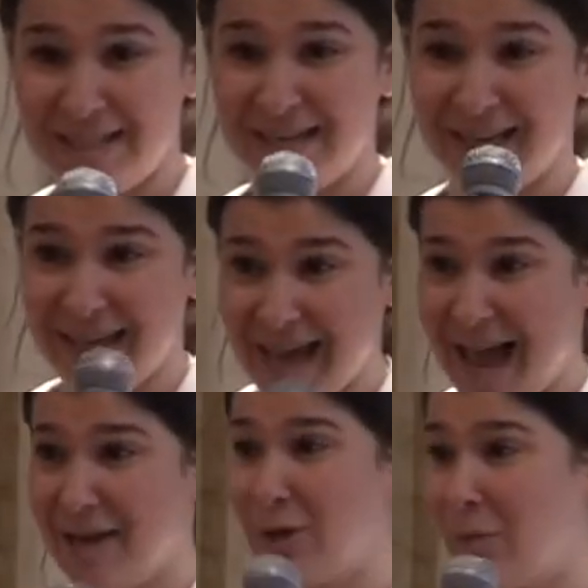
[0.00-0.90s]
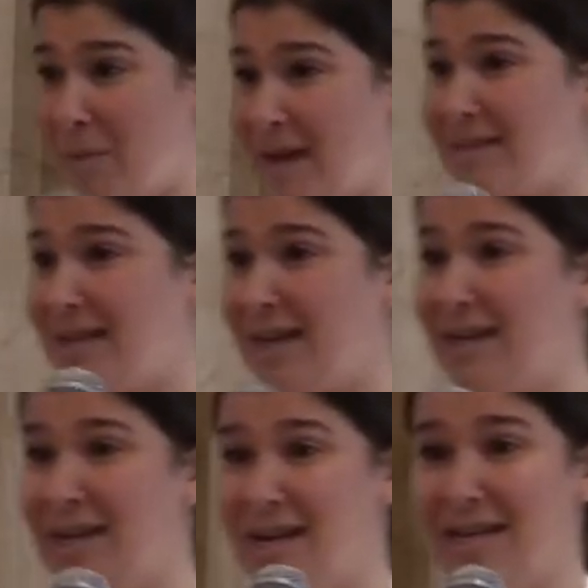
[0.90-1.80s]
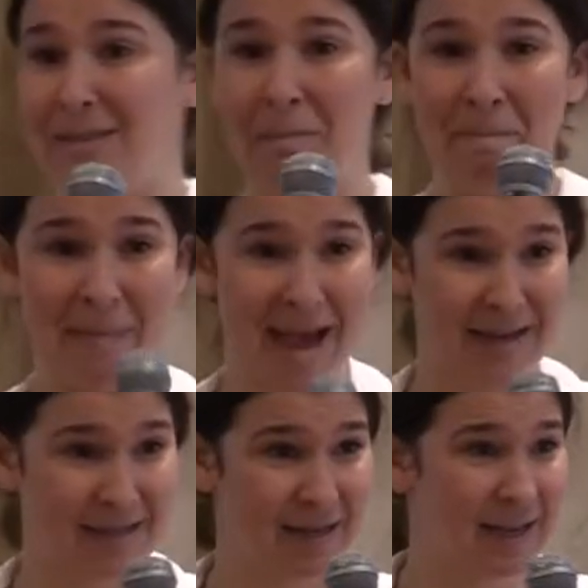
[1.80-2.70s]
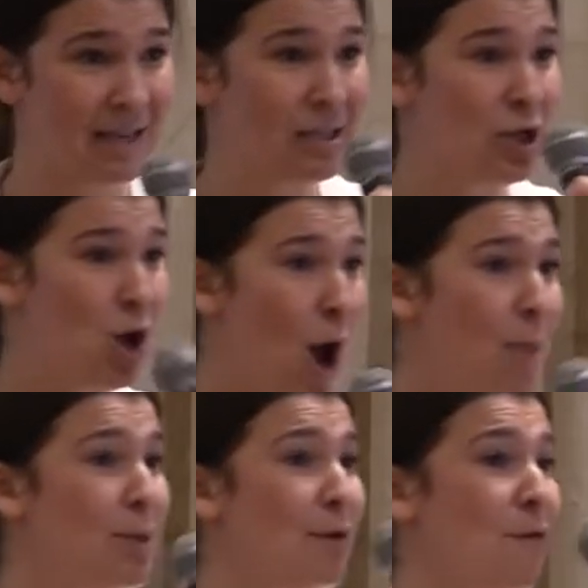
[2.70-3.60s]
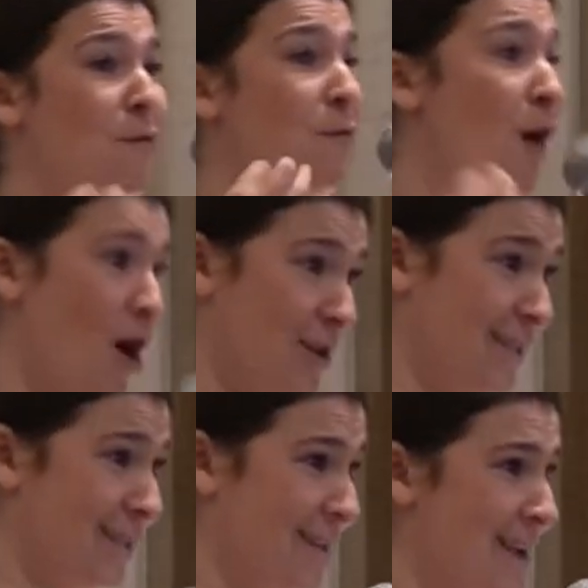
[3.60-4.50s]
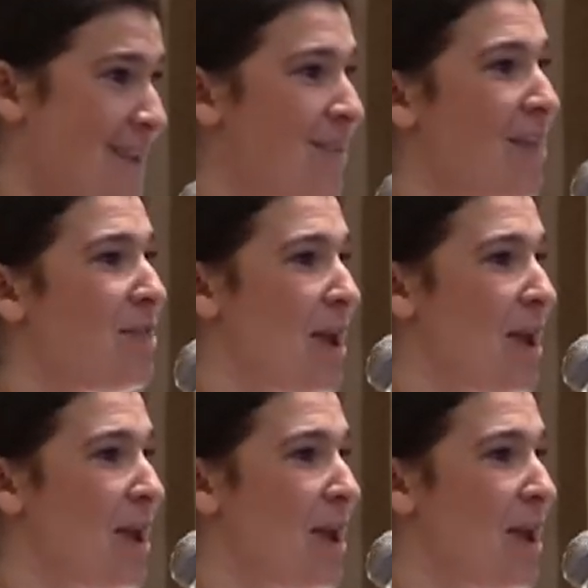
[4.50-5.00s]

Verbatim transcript: to get your basic needs met. It is not their fault that